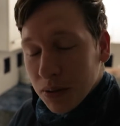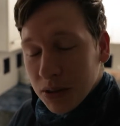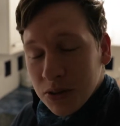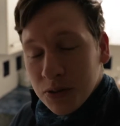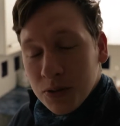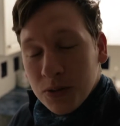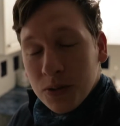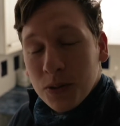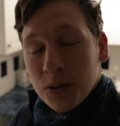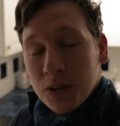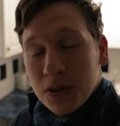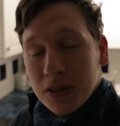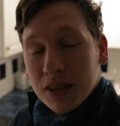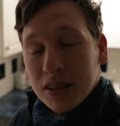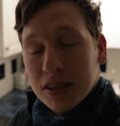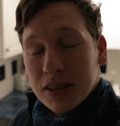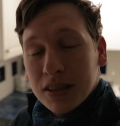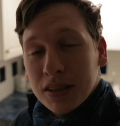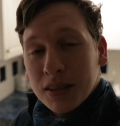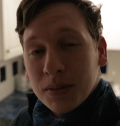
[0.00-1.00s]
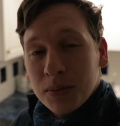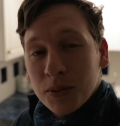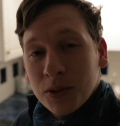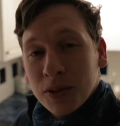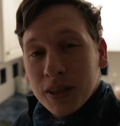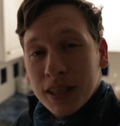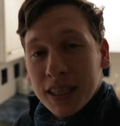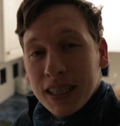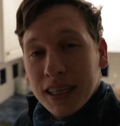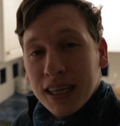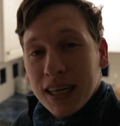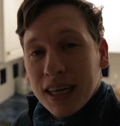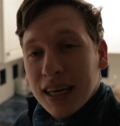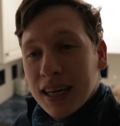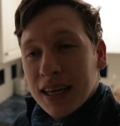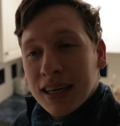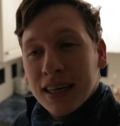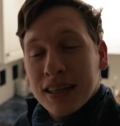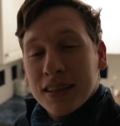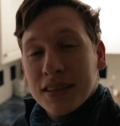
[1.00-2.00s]
It's 4:30 in the morning,
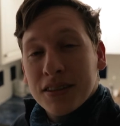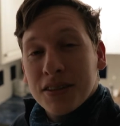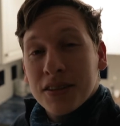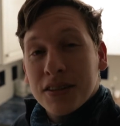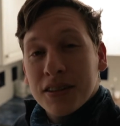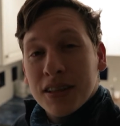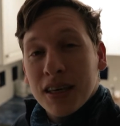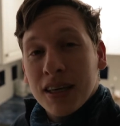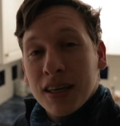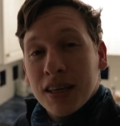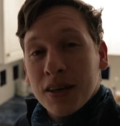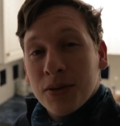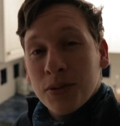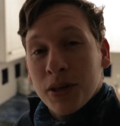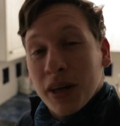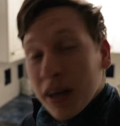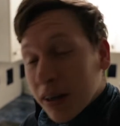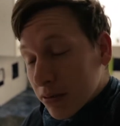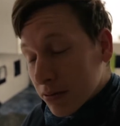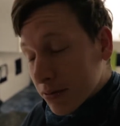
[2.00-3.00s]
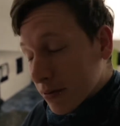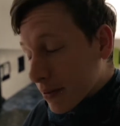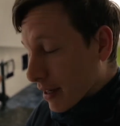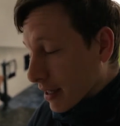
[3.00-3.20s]
and today we have